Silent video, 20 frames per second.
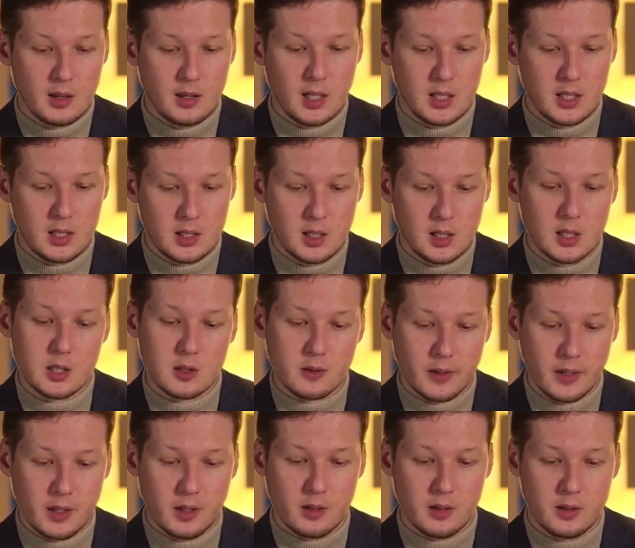they did
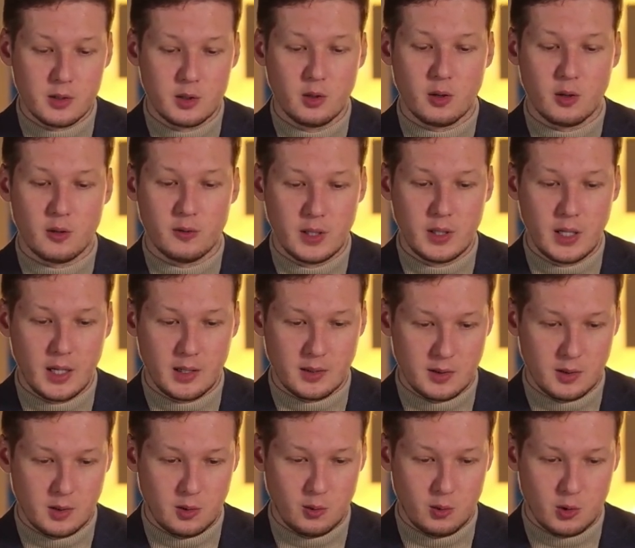trigger during the
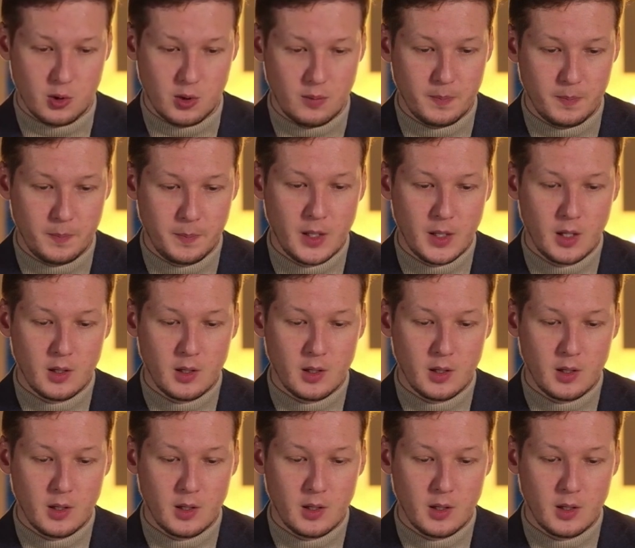execution.